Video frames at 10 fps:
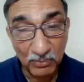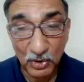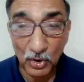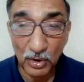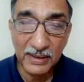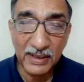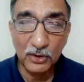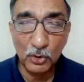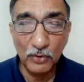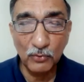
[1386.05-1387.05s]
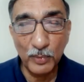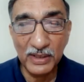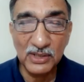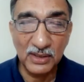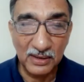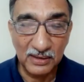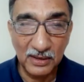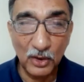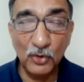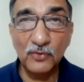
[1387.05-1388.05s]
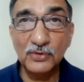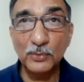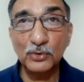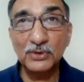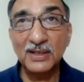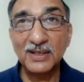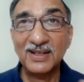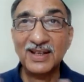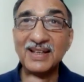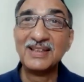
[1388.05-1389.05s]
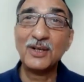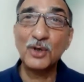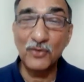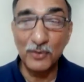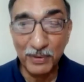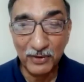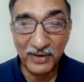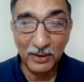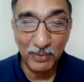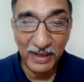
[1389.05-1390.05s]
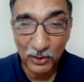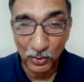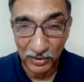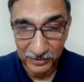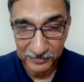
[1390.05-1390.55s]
Beyond that, you have to imagine. Now, if supposing think of a perfect black hole.